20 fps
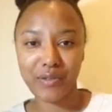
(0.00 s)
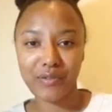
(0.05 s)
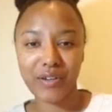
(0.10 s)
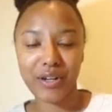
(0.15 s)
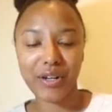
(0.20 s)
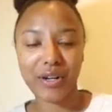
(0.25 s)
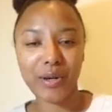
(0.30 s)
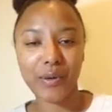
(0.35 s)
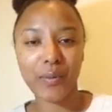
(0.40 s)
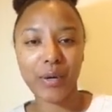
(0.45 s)

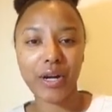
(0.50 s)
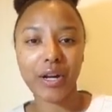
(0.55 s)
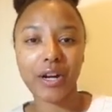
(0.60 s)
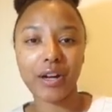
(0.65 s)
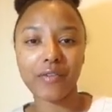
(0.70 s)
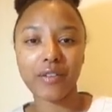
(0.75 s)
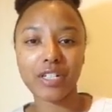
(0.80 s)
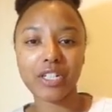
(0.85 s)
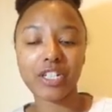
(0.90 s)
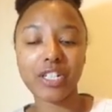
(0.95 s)
very aware
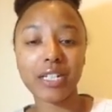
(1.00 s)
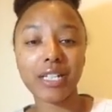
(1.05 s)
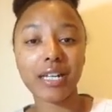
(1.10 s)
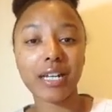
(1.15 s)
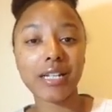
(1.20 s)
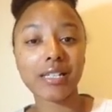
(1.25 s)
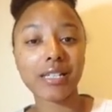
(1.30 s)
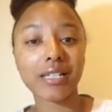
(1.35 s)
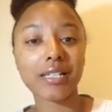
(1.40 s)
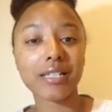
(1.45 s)
of, and she
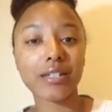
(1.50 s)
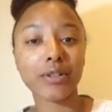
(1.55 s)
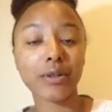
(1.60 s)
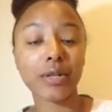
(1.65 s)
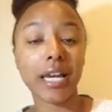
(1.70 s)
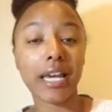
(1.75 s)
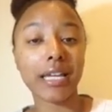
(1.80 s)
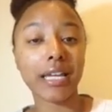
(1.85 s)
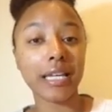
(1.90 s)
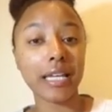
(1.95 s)
does, is
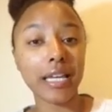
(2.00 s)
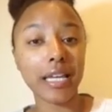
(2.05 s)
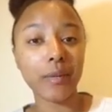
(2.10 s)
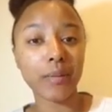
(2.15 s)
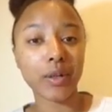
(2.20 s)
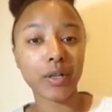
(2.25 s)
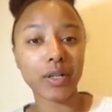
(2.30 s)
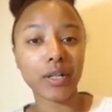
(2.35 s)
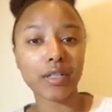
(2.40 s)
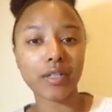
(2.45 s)
creating
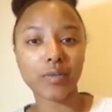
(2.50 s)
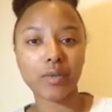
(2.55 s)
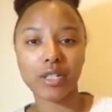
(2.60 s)
ebooks,